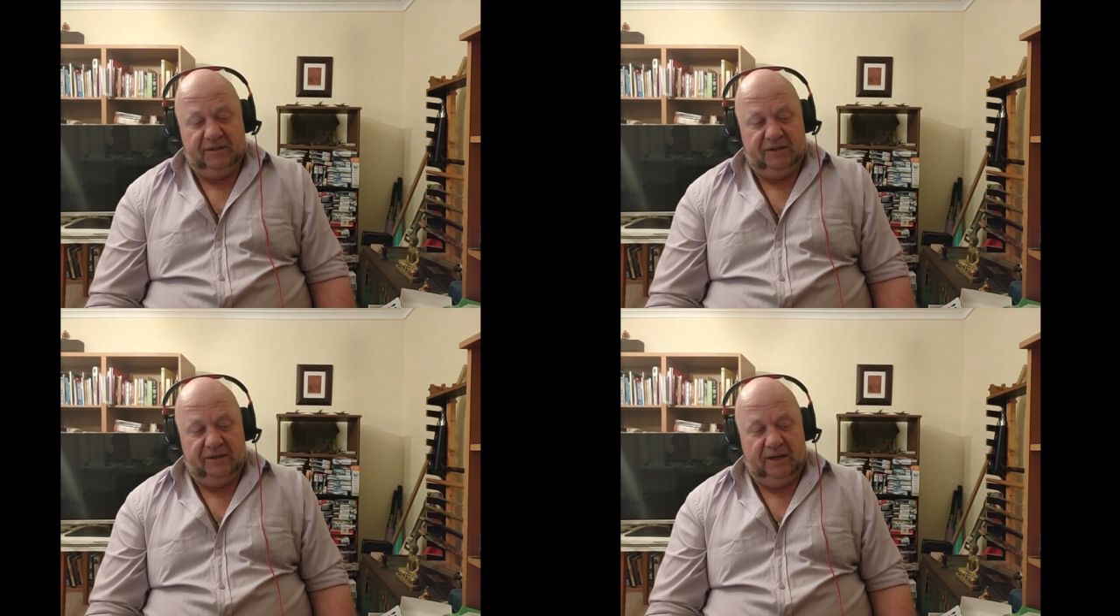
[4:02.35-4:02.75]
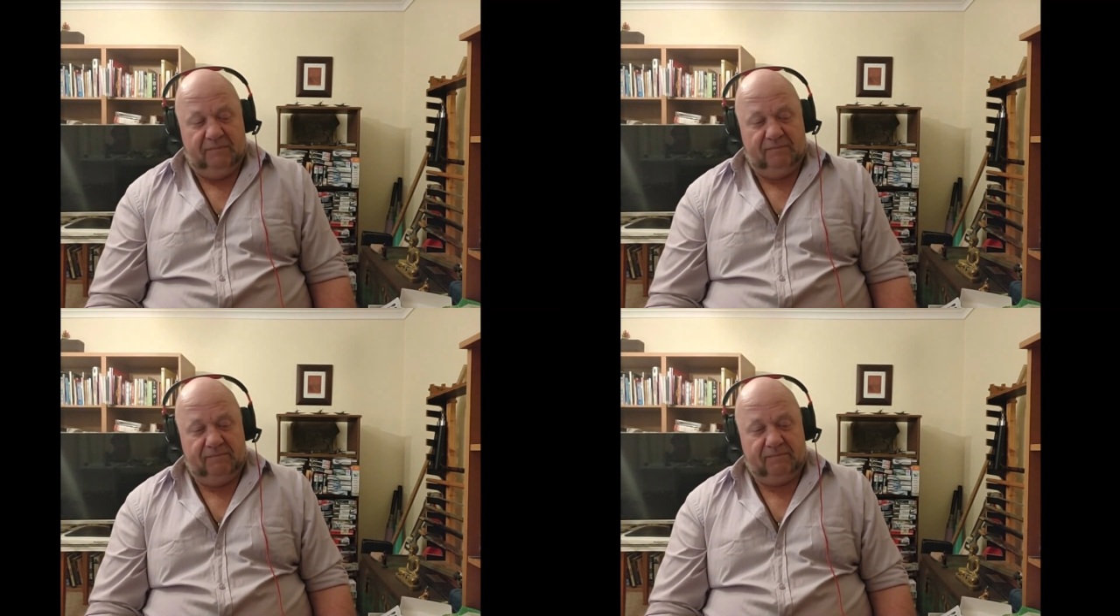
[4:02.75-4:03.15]
I
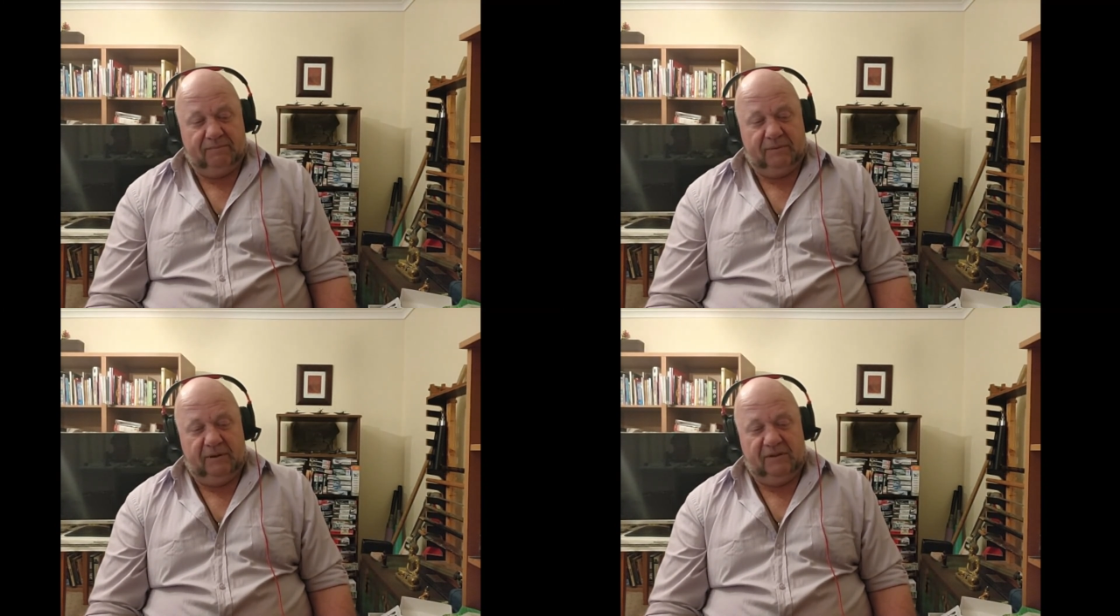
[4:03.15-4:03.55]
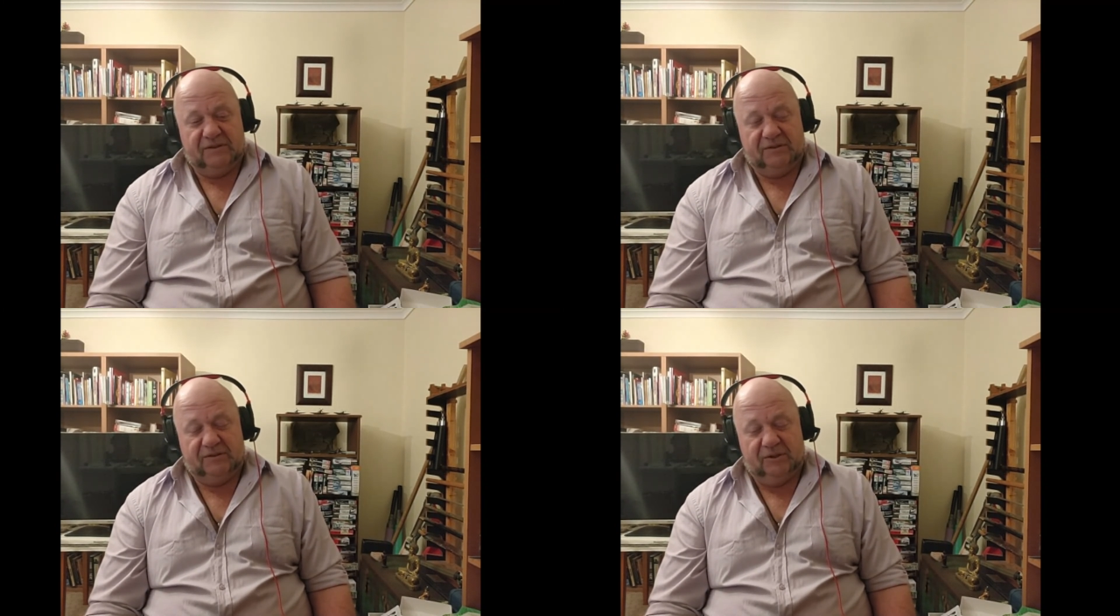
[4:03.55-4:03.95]

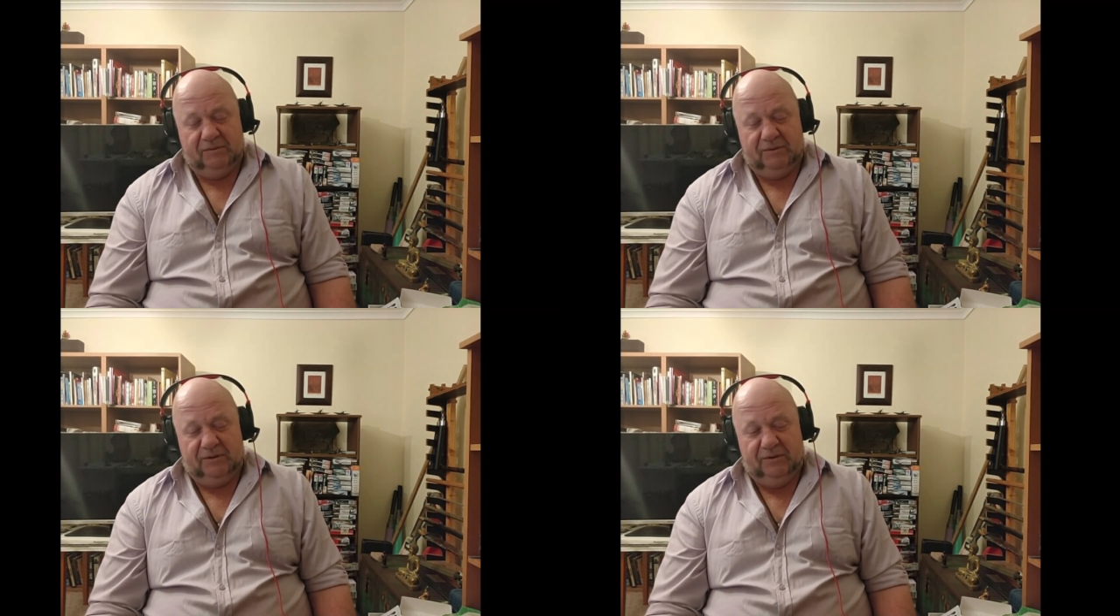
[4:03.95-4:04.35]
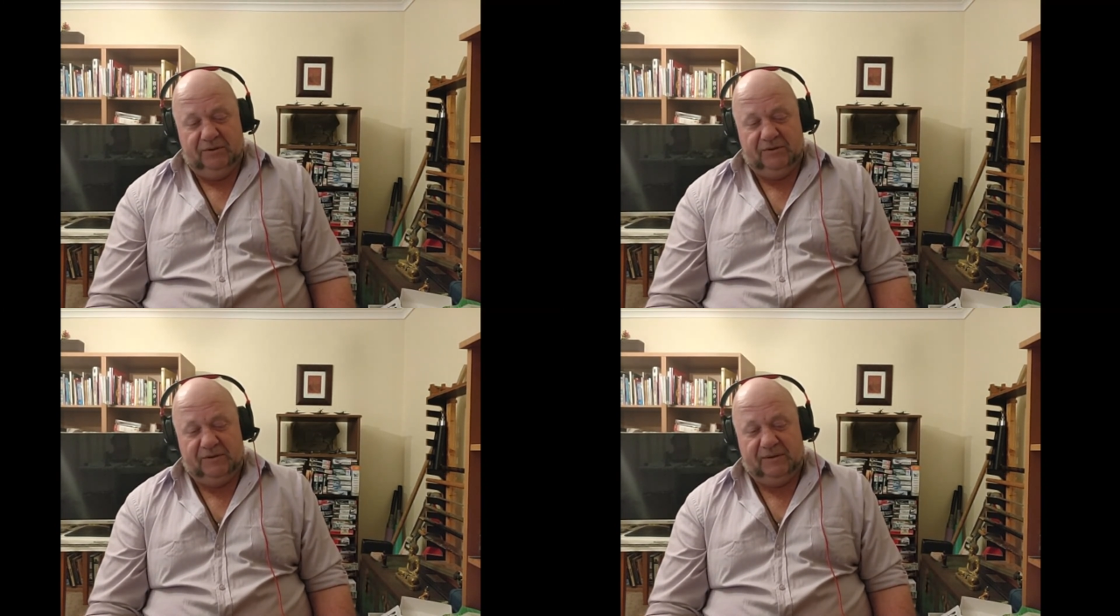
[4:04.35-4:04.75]
stopped
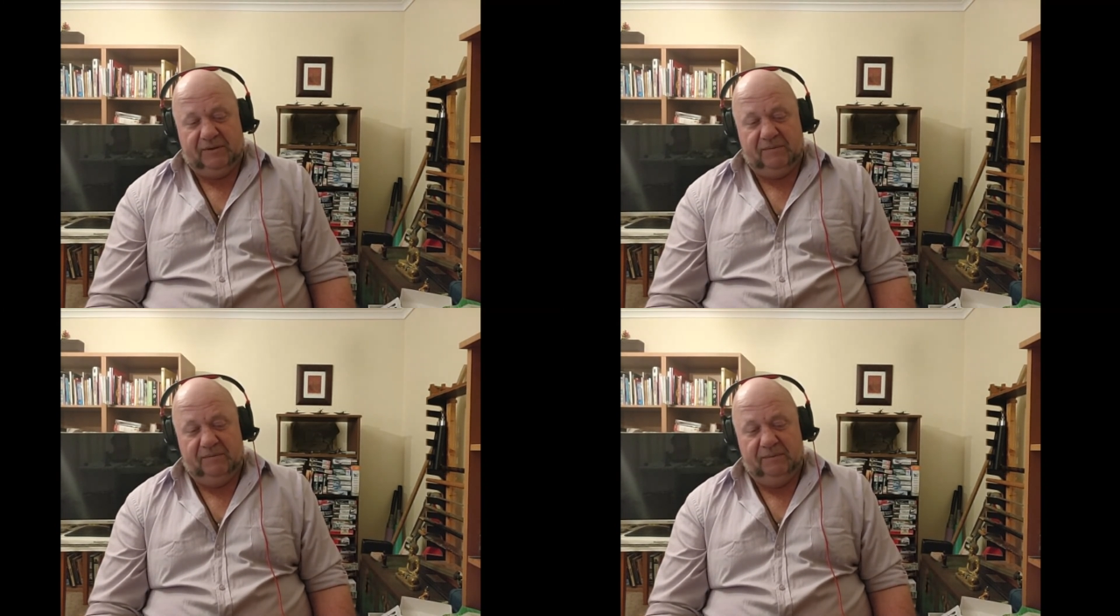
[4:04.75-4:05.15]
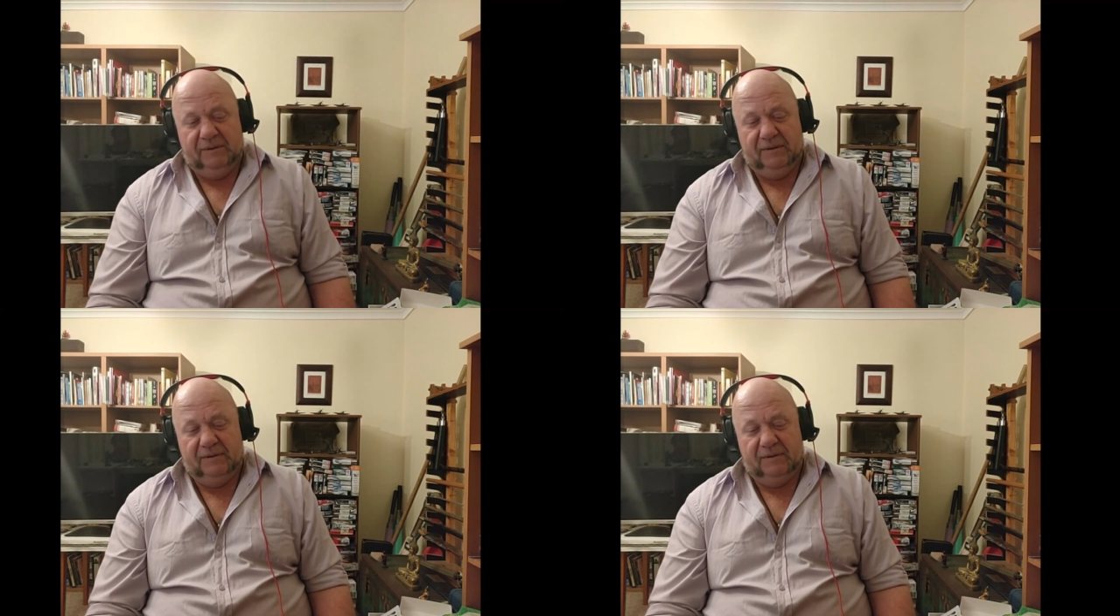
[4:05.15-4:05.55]
using them
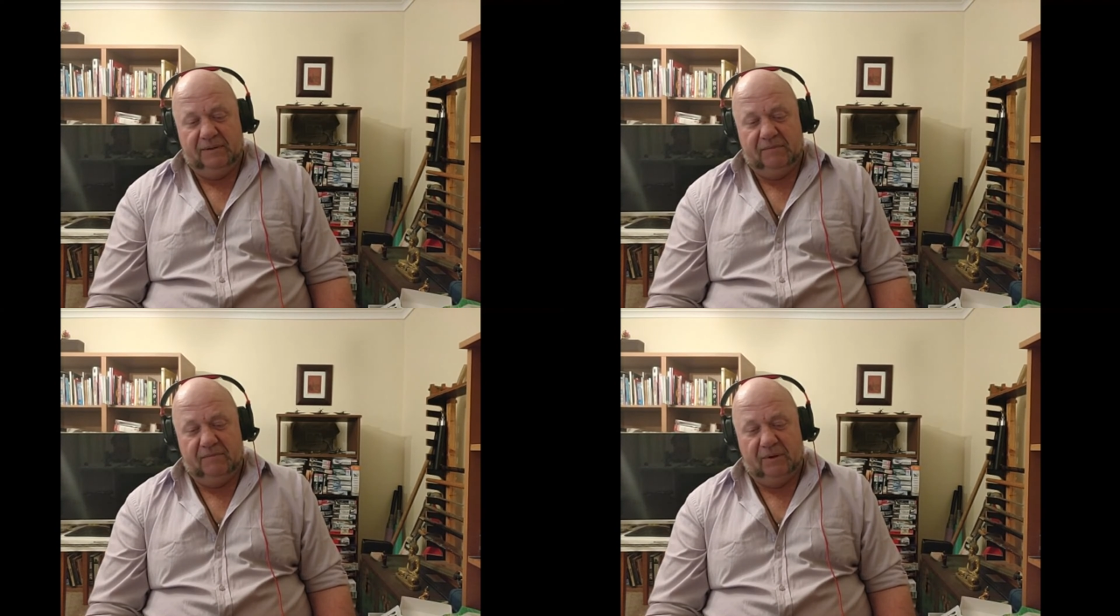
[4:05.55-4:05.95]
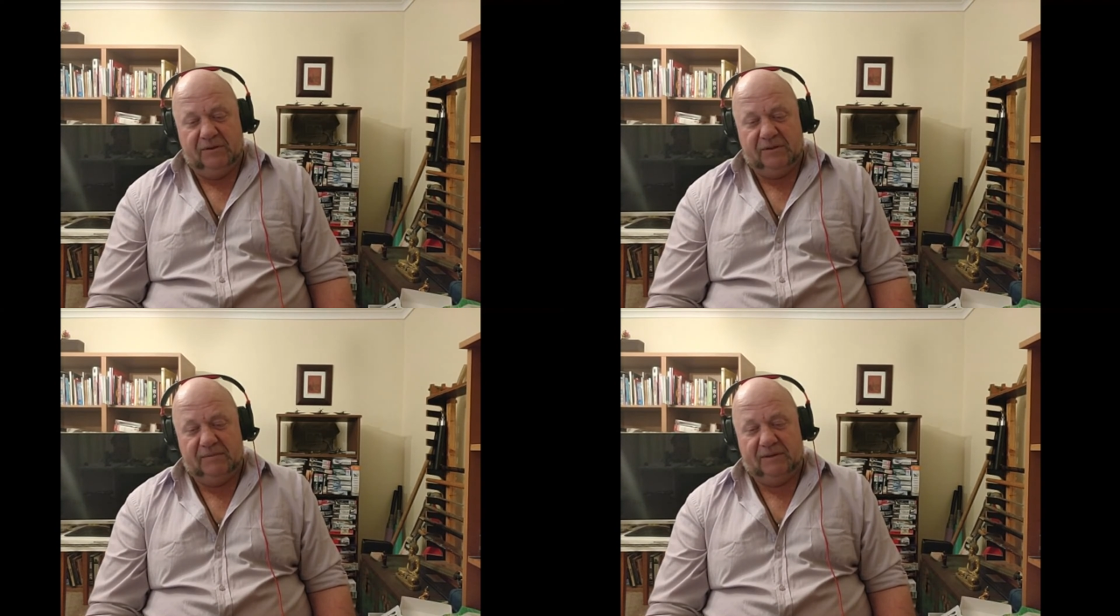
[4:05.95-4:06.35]

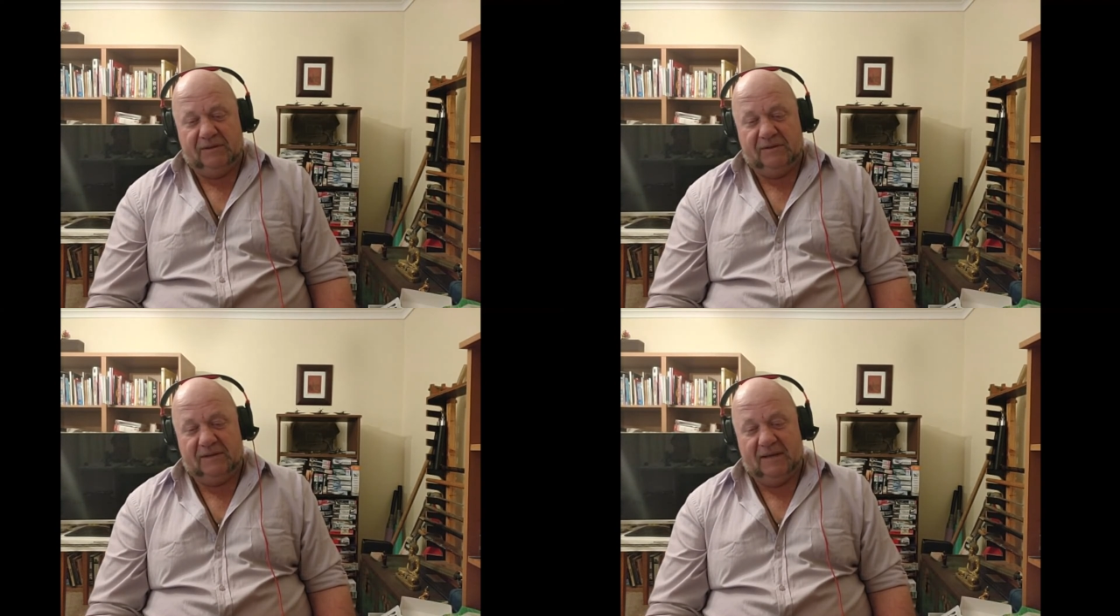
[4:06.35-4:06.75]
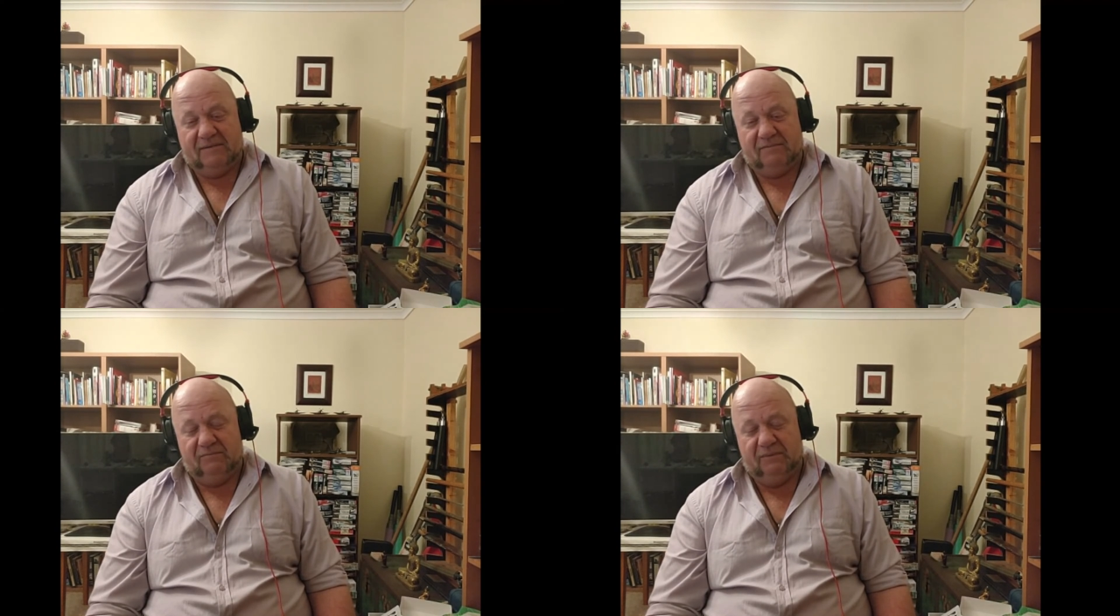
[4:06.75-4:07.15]
mostly because
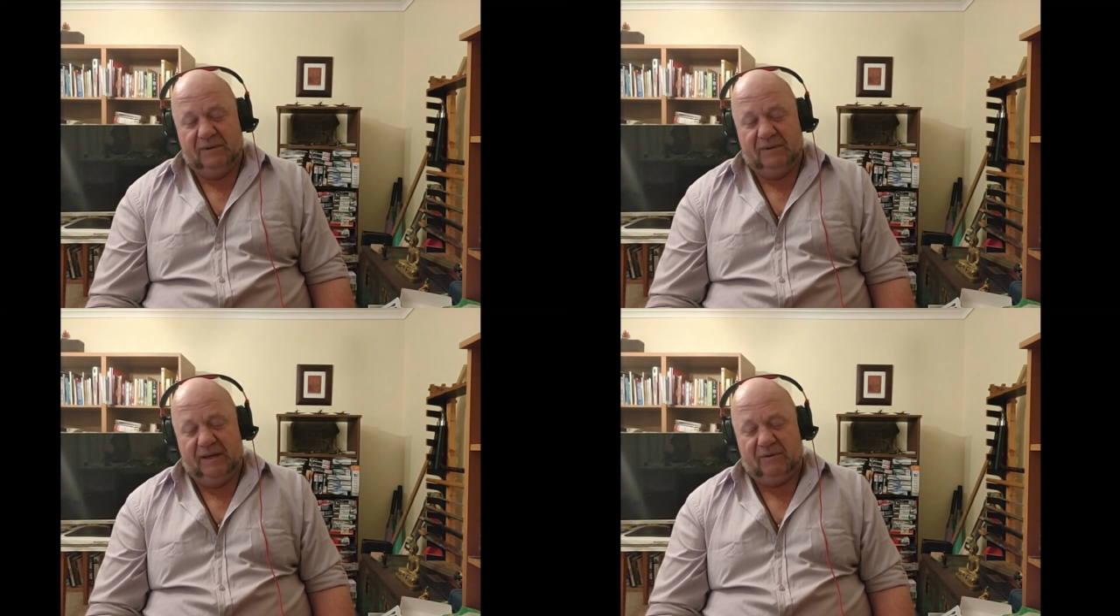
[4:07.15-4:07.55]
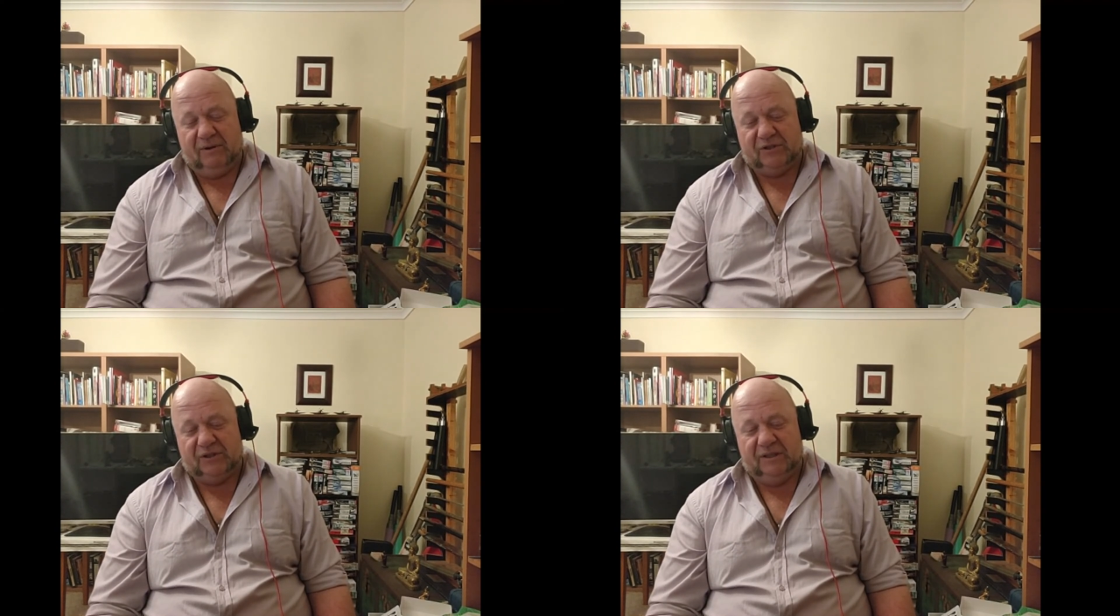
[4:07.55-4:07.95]
with
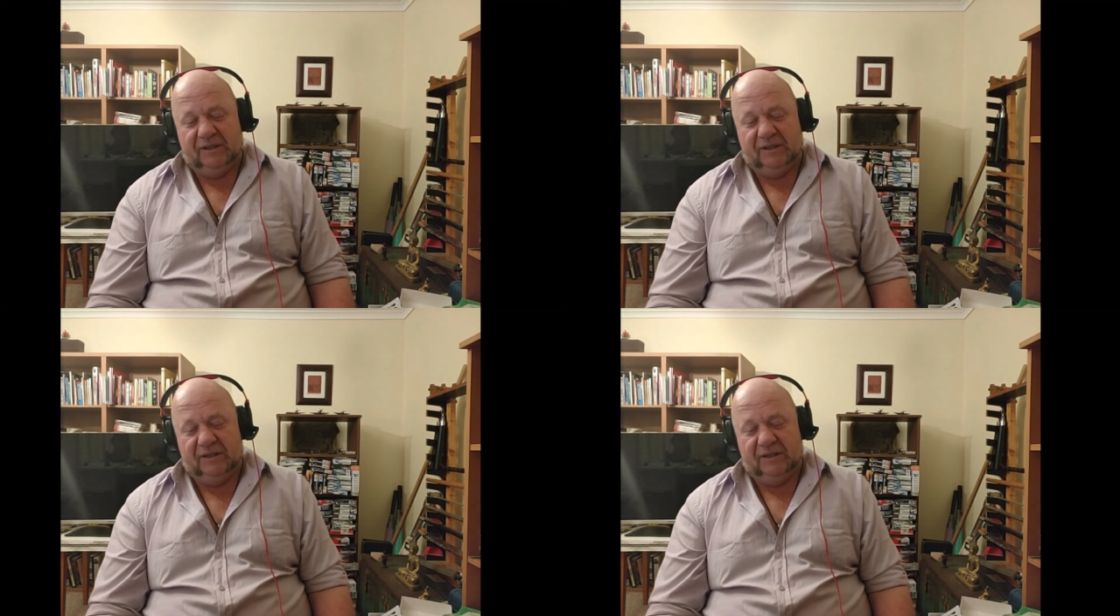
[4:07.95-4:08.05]
airbrushing,